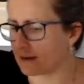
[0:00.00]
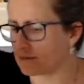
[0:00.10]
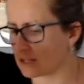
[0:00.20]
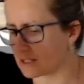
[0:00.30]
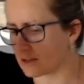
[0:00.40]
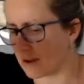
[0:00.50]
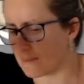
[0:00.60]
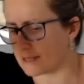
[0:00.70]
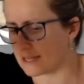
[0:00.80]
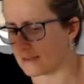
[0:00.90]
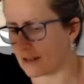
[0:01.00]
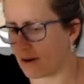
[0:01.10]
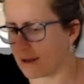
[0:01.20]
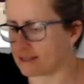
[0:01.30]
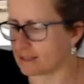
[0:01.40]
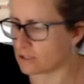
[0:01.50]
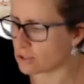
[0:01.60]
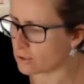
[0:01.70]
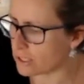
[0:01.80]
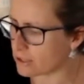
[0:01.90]
I'm just scraping down that icing
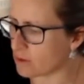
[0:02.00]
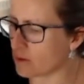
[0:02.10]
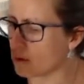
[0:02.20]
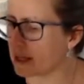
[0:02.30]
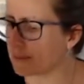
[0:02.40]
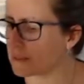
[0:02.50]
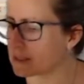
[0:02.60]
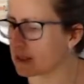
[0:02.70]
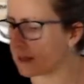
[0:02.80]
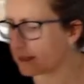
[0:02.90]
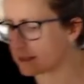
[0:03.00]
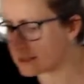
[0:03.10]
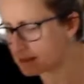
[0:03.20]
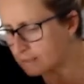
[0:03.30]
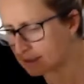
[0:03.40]
sugar all up the sides.